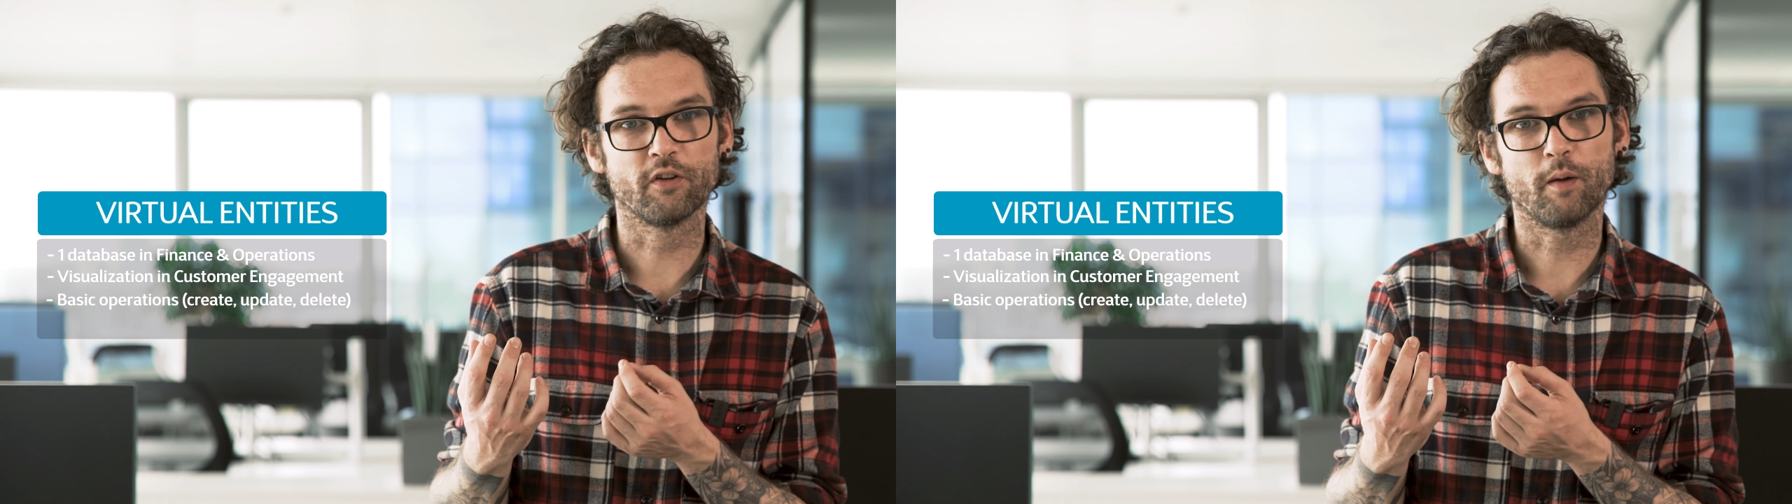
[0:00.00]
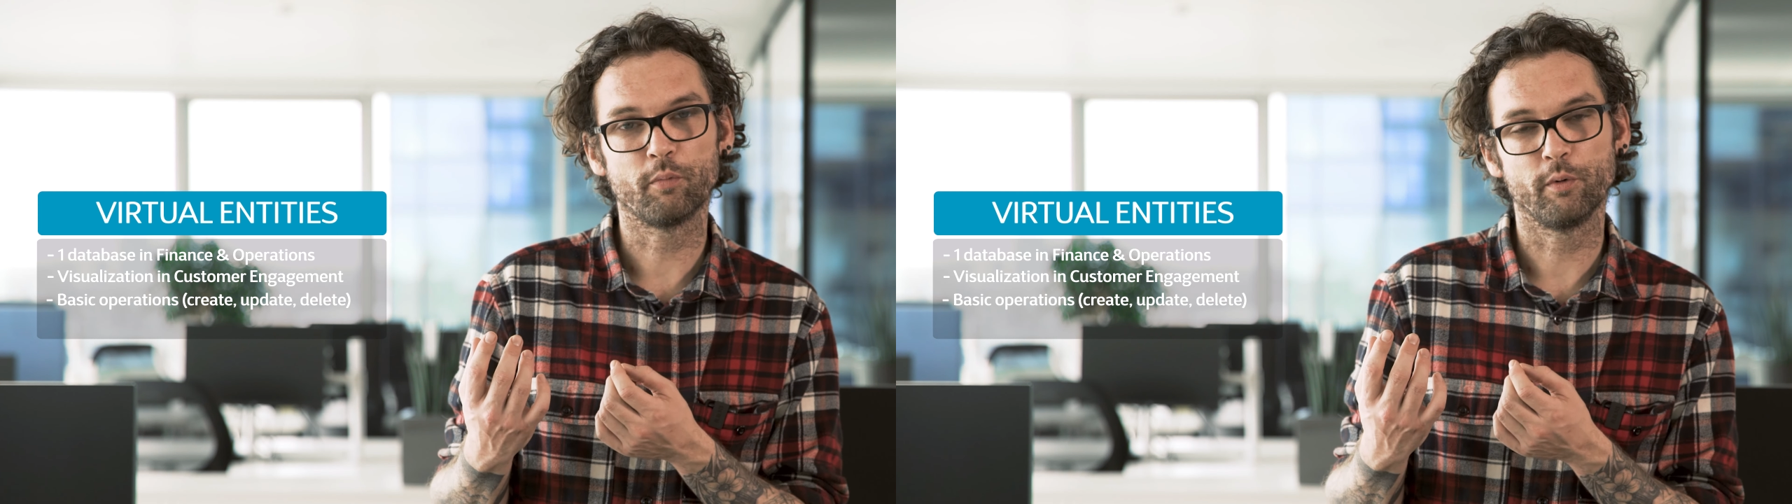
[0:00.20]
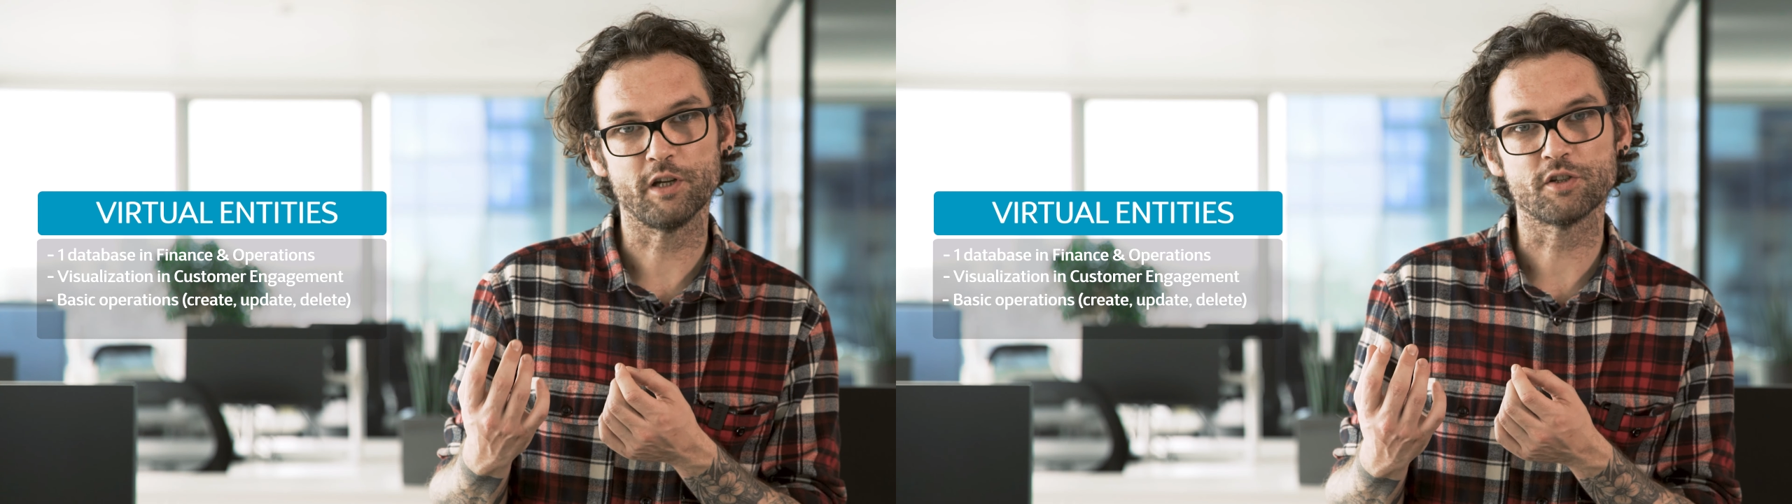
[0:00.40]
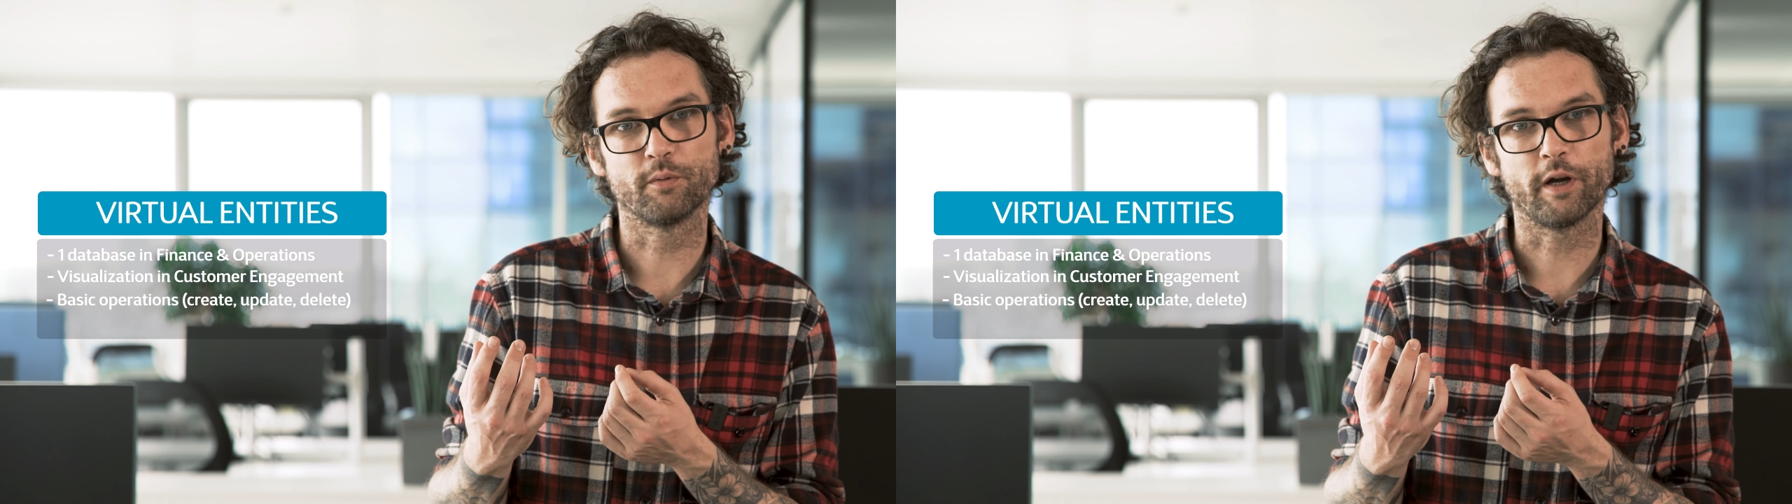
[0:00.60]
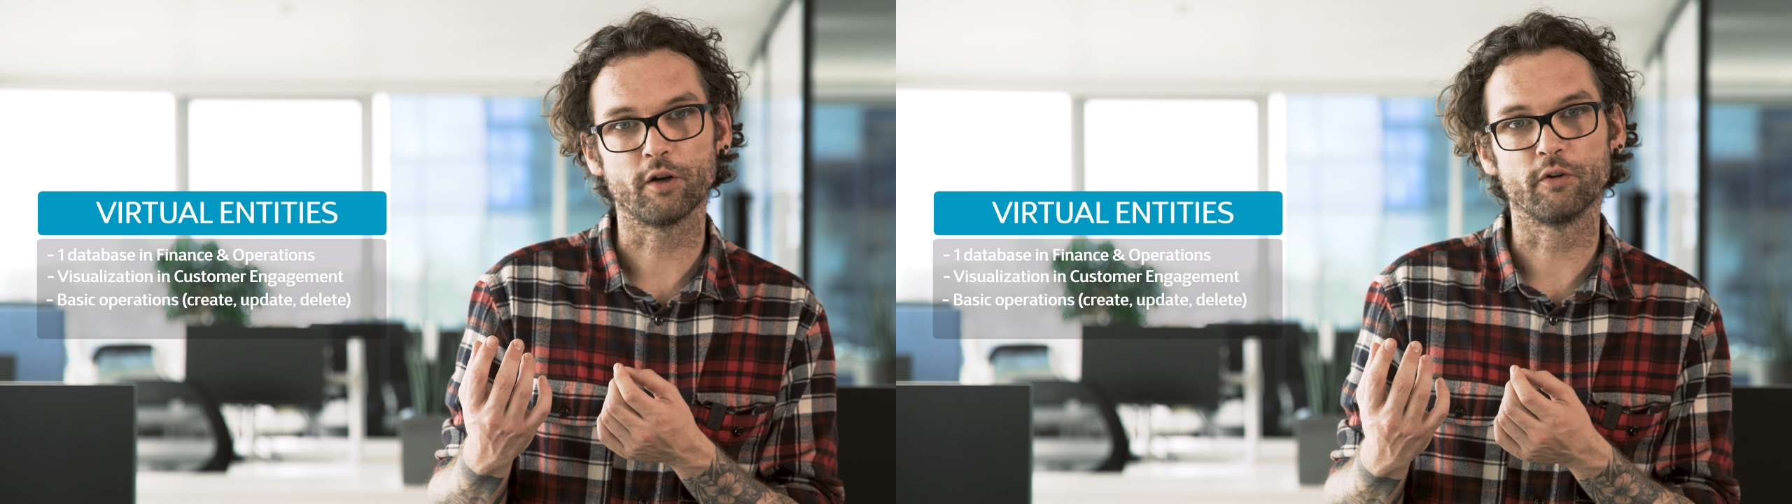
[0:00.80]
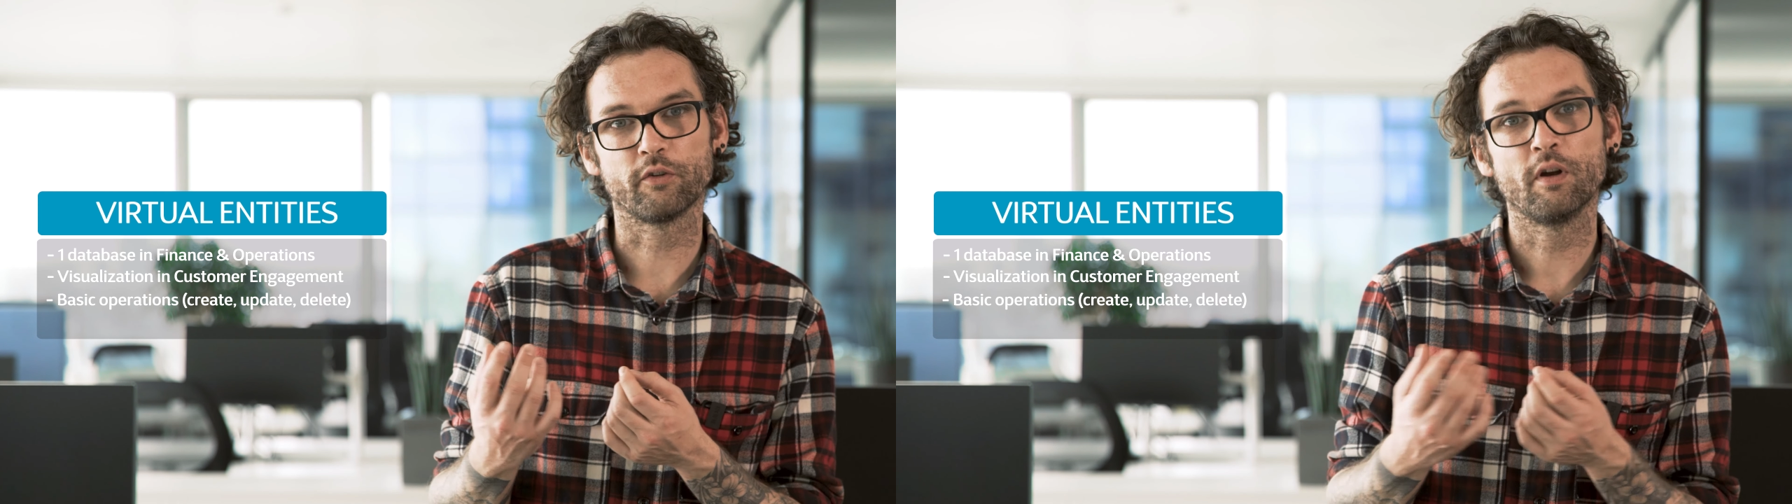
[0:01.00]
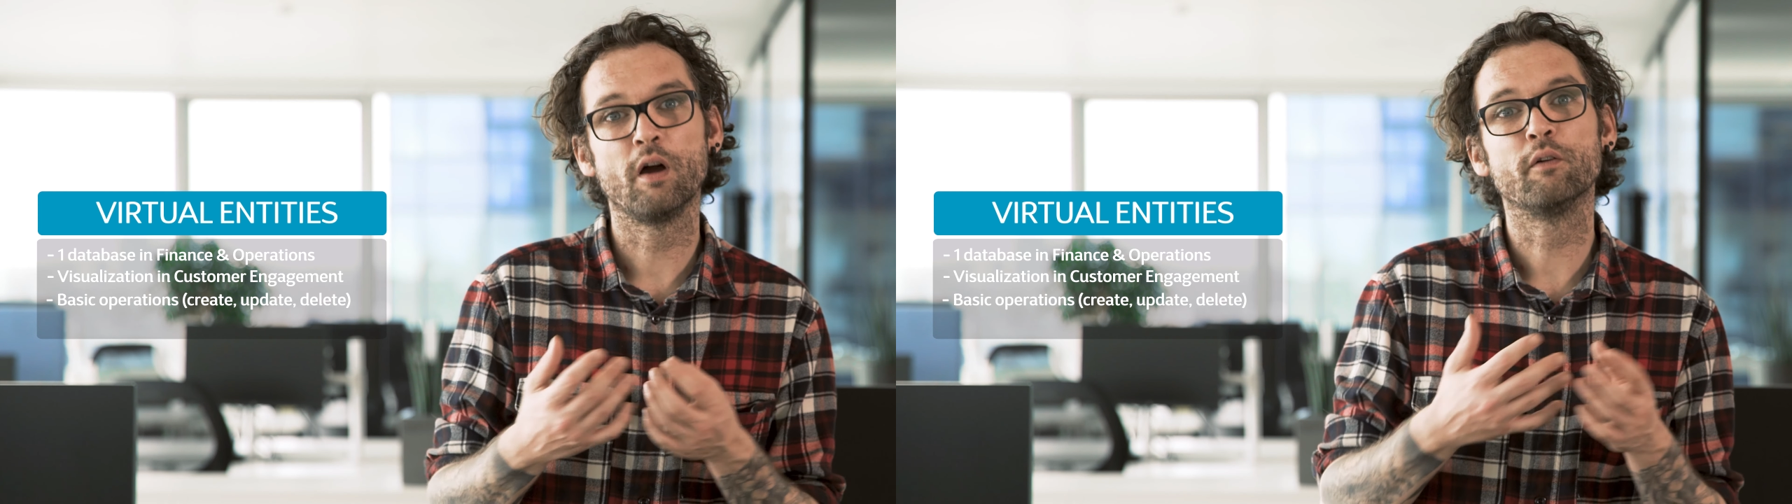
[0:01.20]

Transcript: and Operation records